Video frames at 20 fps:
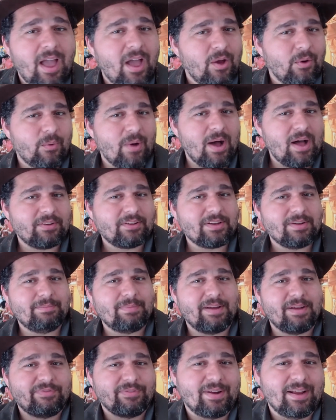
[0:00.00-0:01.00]
Welcome, my
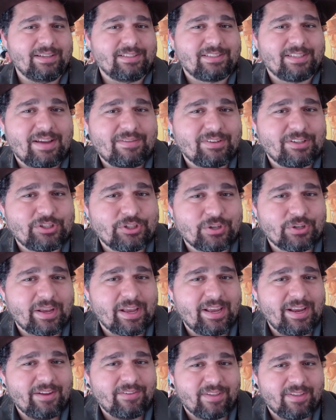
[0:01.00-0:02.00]
friends. Kevin Shirka here,
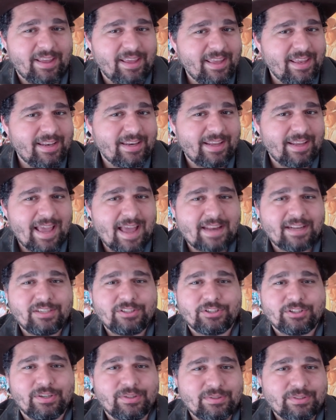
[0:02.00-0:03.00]
the Indiana
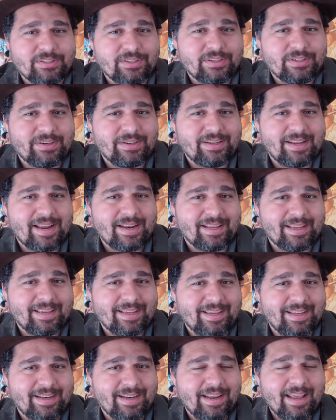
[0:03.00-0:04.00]
Jones nerd yet again.
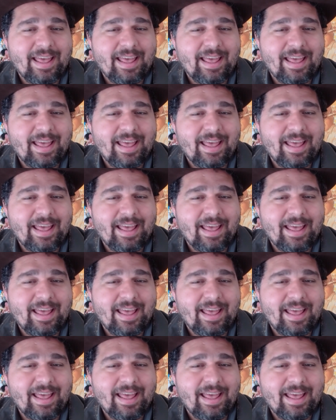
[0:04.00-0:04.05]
